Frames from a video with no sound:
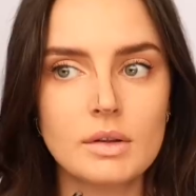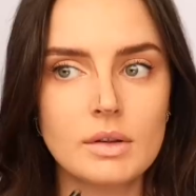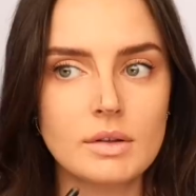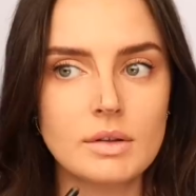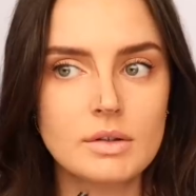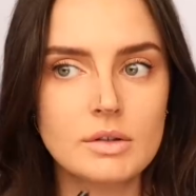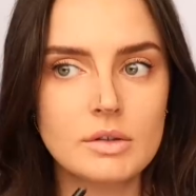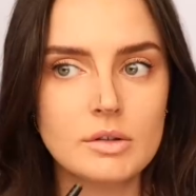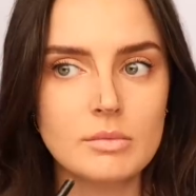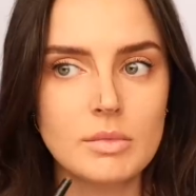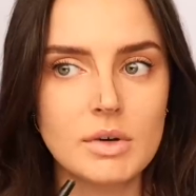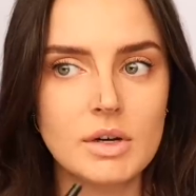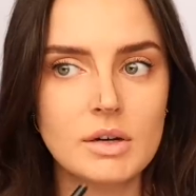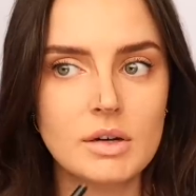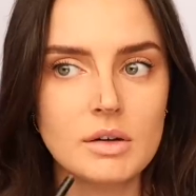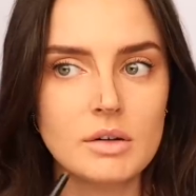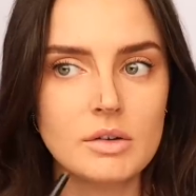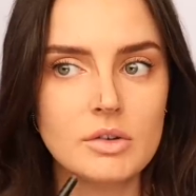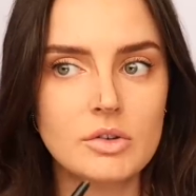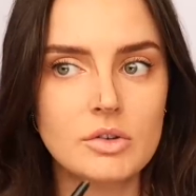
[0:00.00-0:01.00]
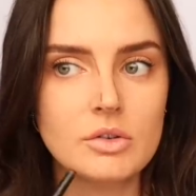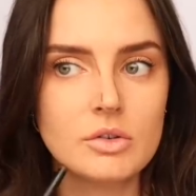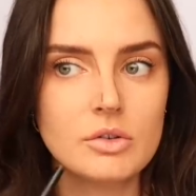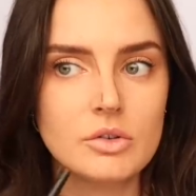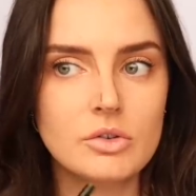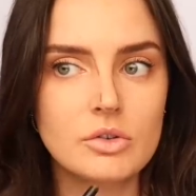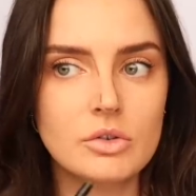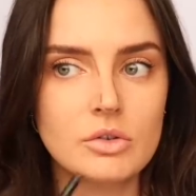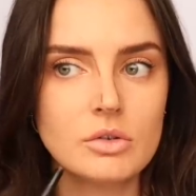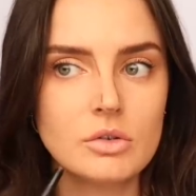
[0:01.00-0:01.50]
Let's do my
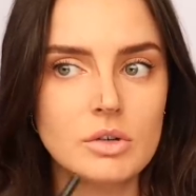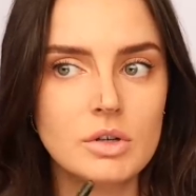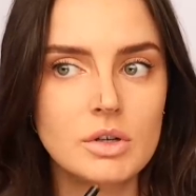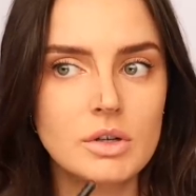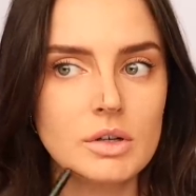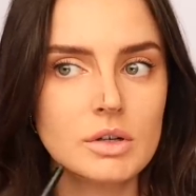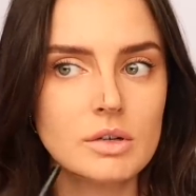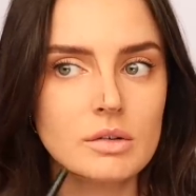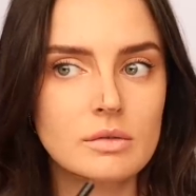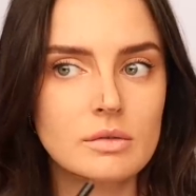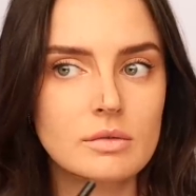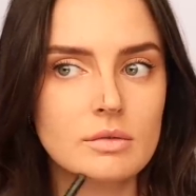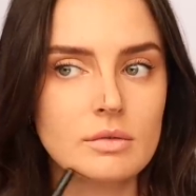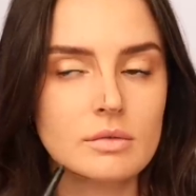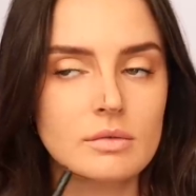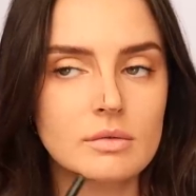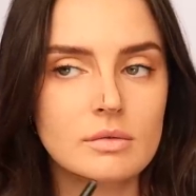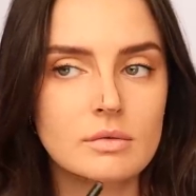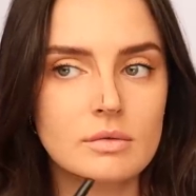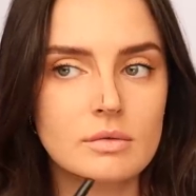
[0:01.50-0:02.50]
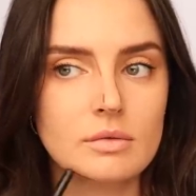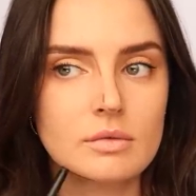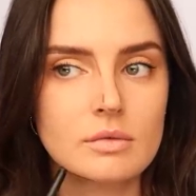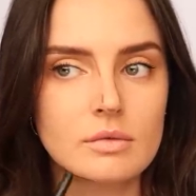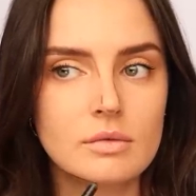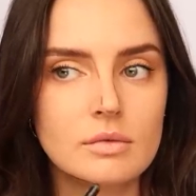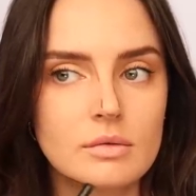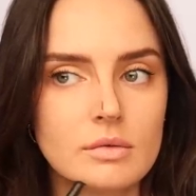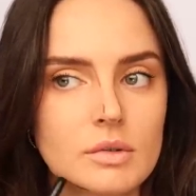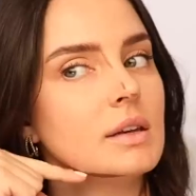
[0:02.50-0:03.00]
jaw here.
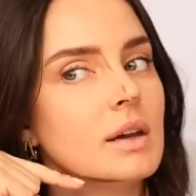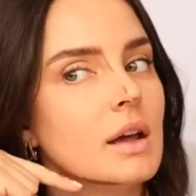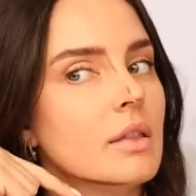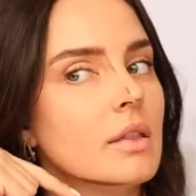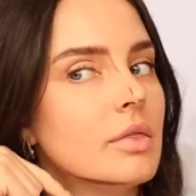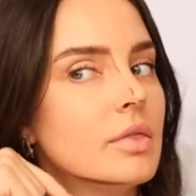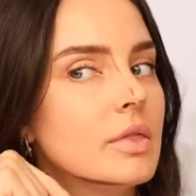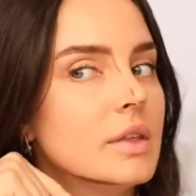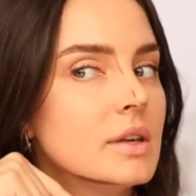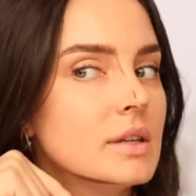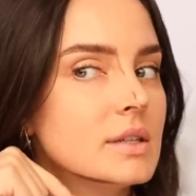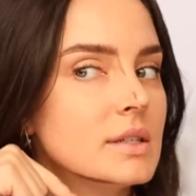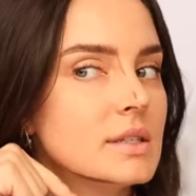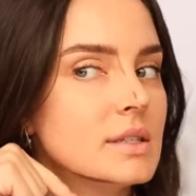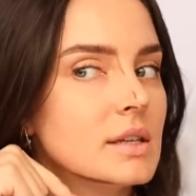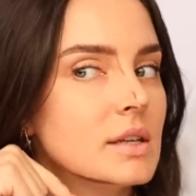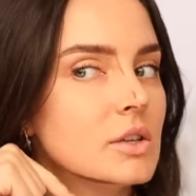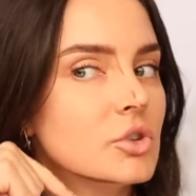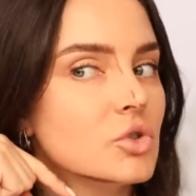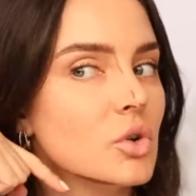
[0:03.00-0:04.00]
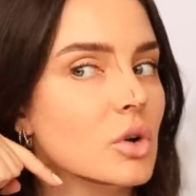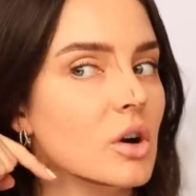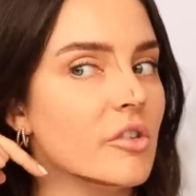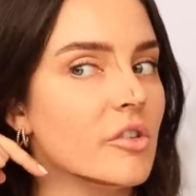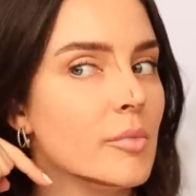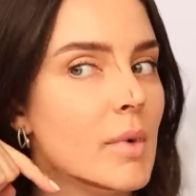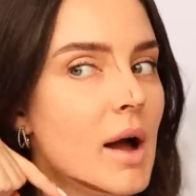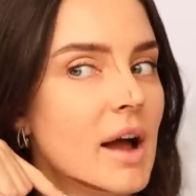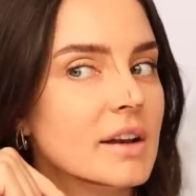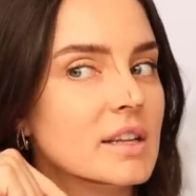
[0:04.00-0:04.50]
Now this jaw
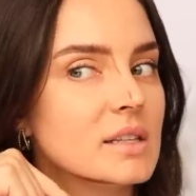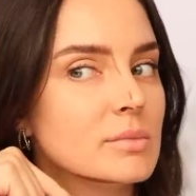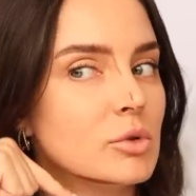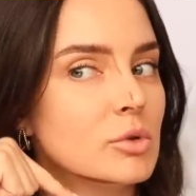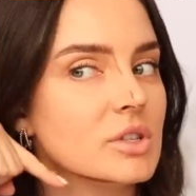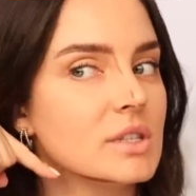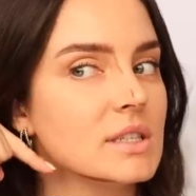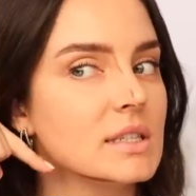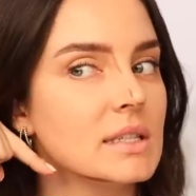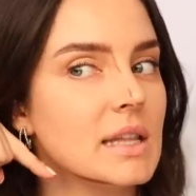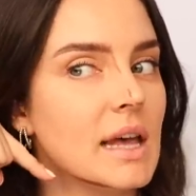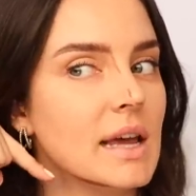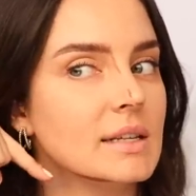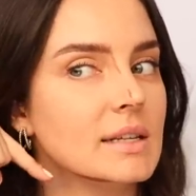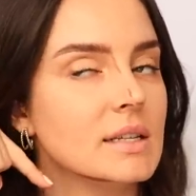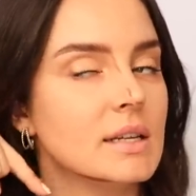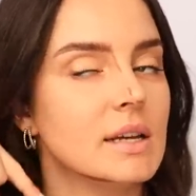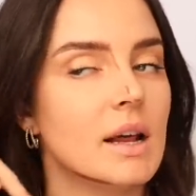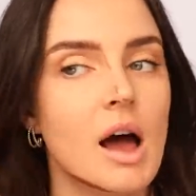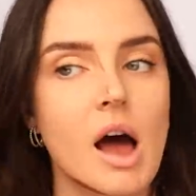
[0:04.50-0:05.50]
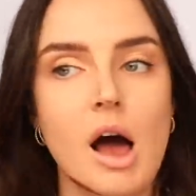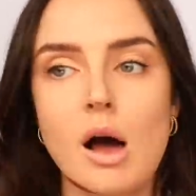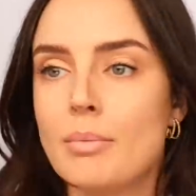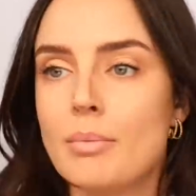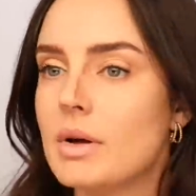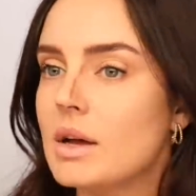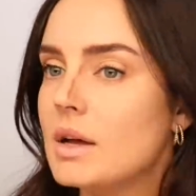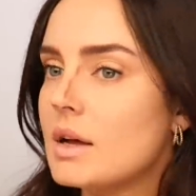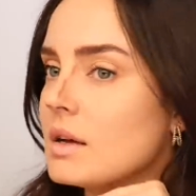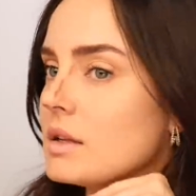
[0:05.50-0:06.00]
of mine is more slanted
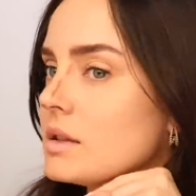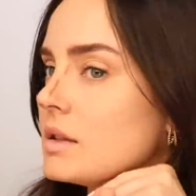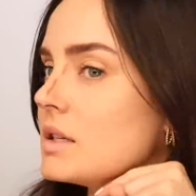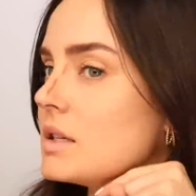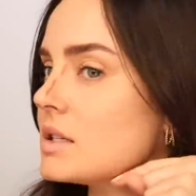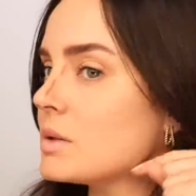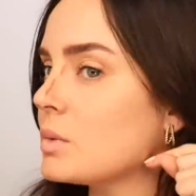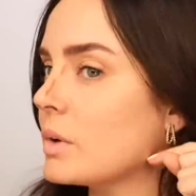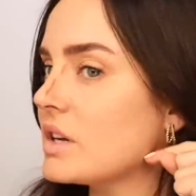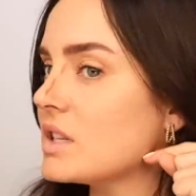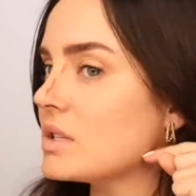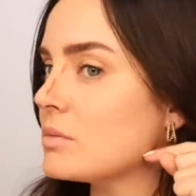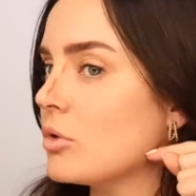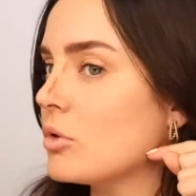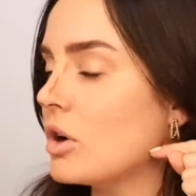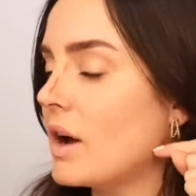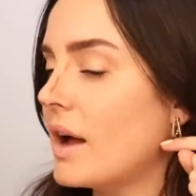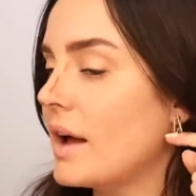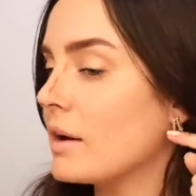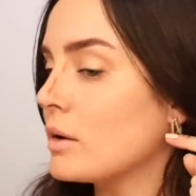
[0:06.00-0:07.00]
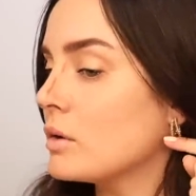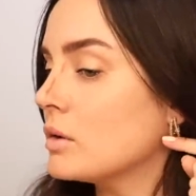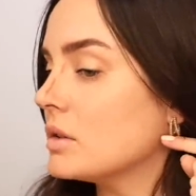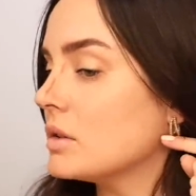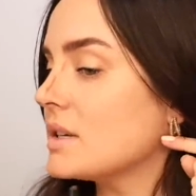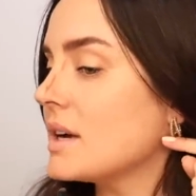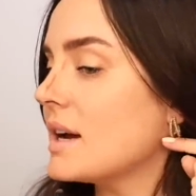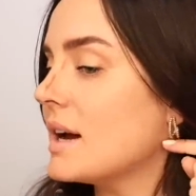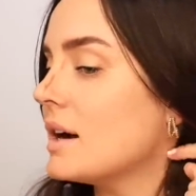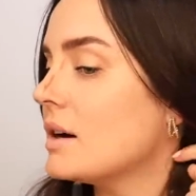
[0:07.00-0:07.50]
up. This one is more
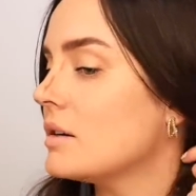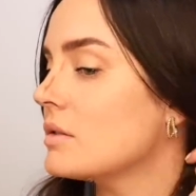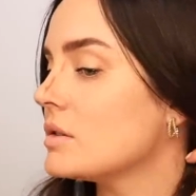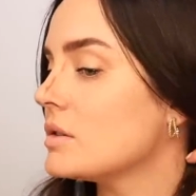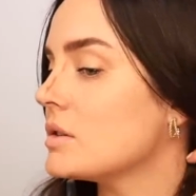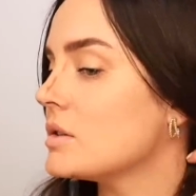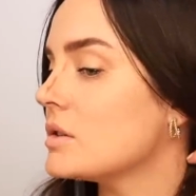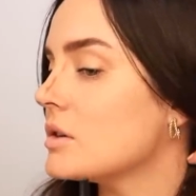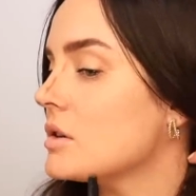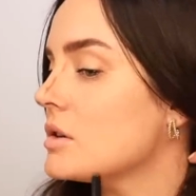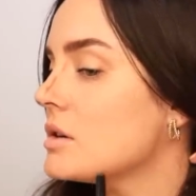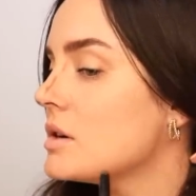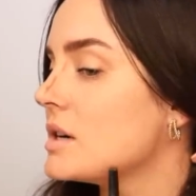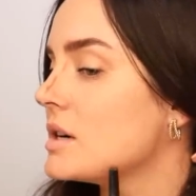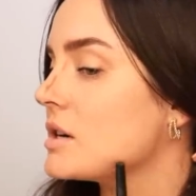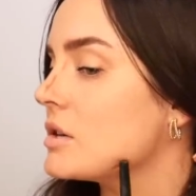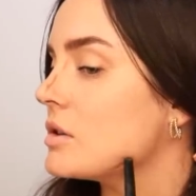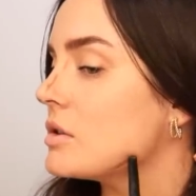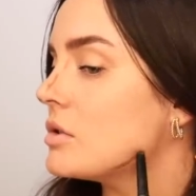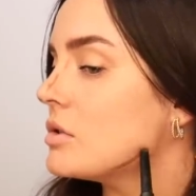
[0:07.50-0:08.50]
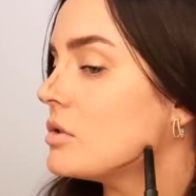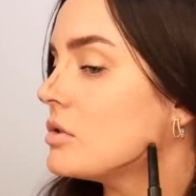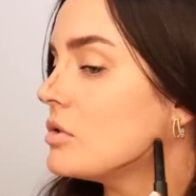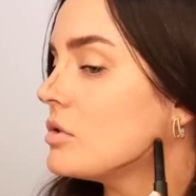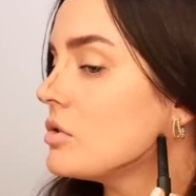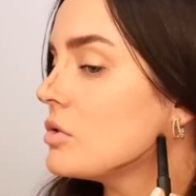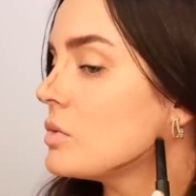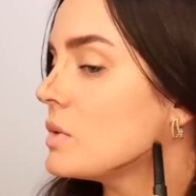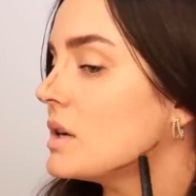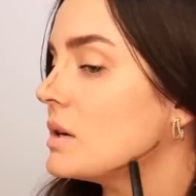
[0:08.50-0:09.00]
angled out. So I go
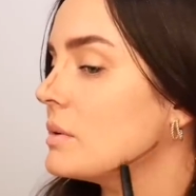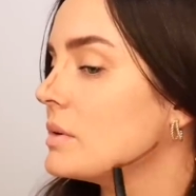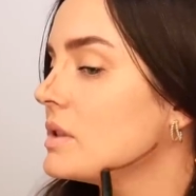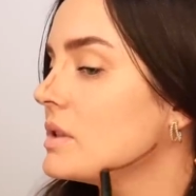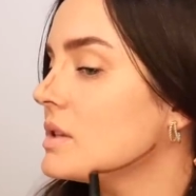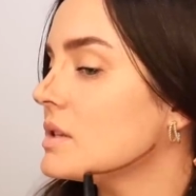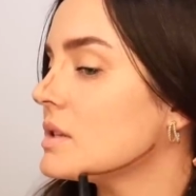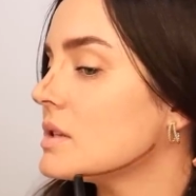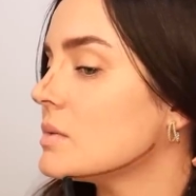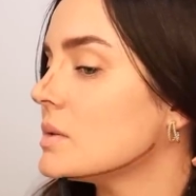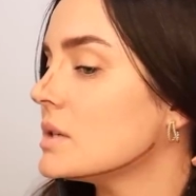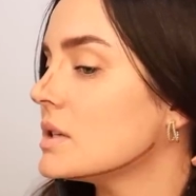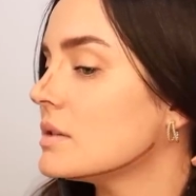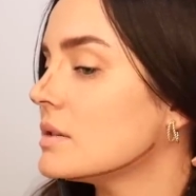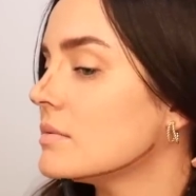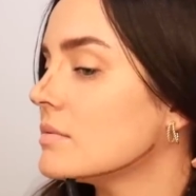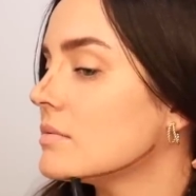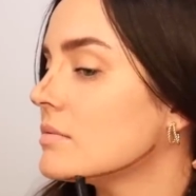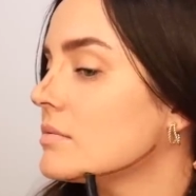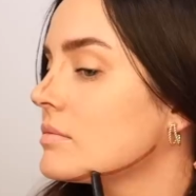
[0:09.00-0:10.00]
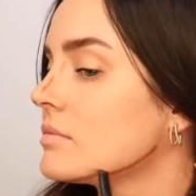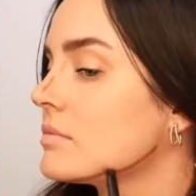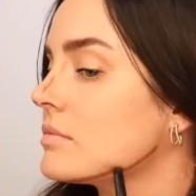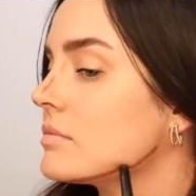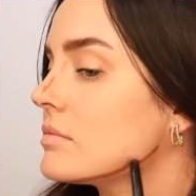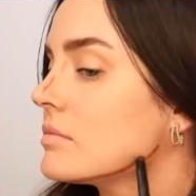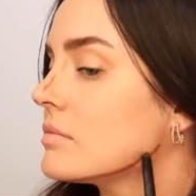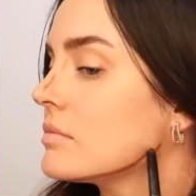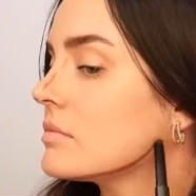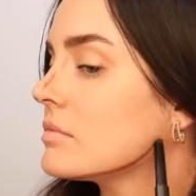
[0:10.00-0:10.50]
all the way with this one.
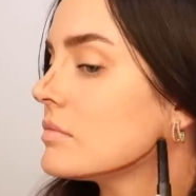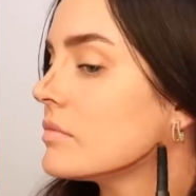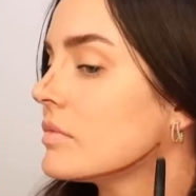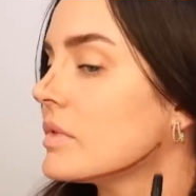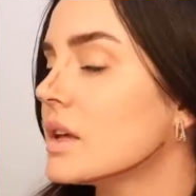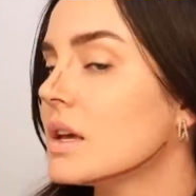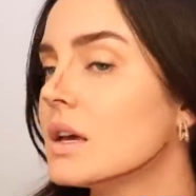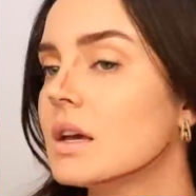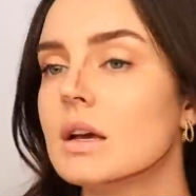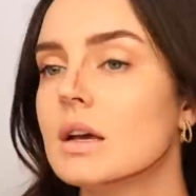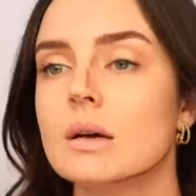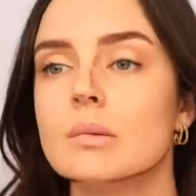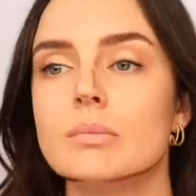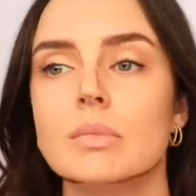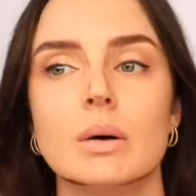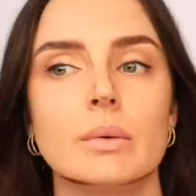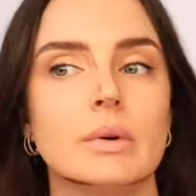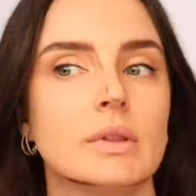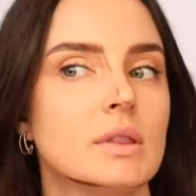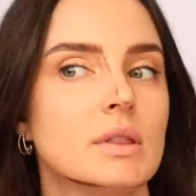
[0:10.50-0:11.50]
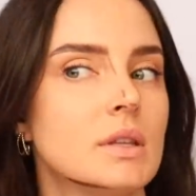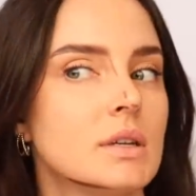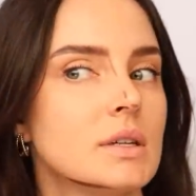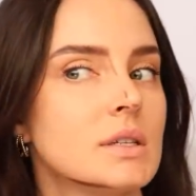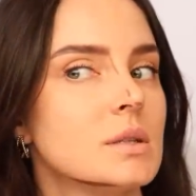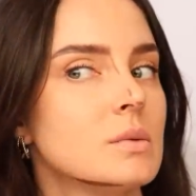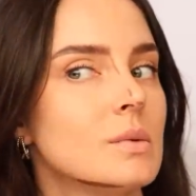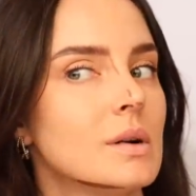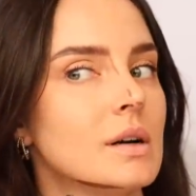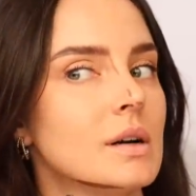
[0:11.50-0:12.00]
But with
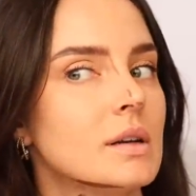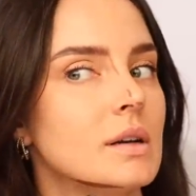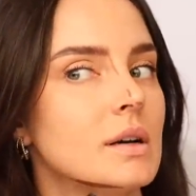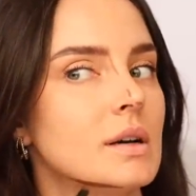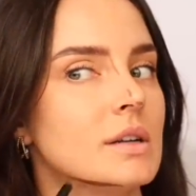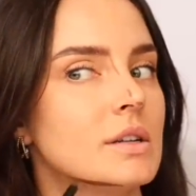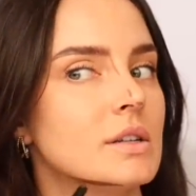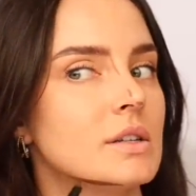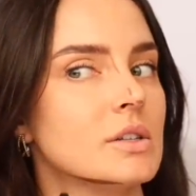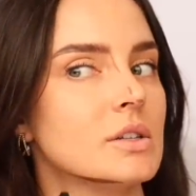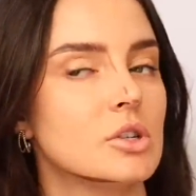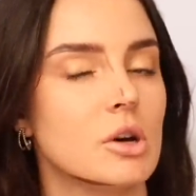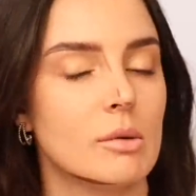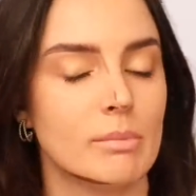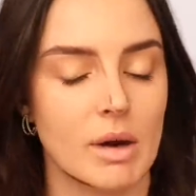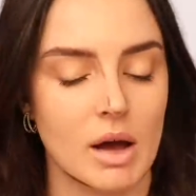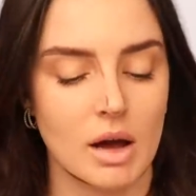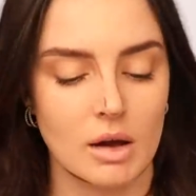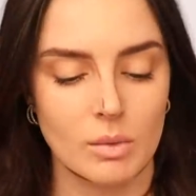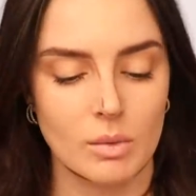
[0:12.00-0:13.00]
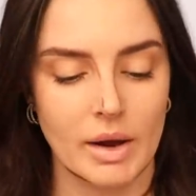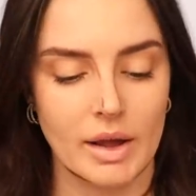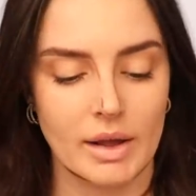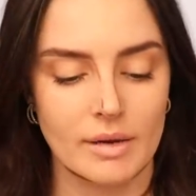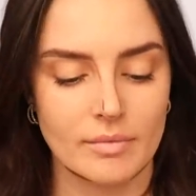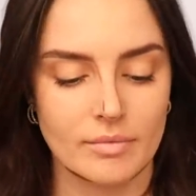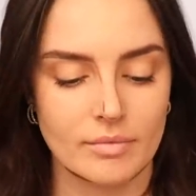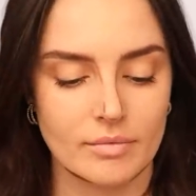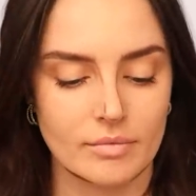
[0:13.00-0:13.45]
this one, I just stop partway.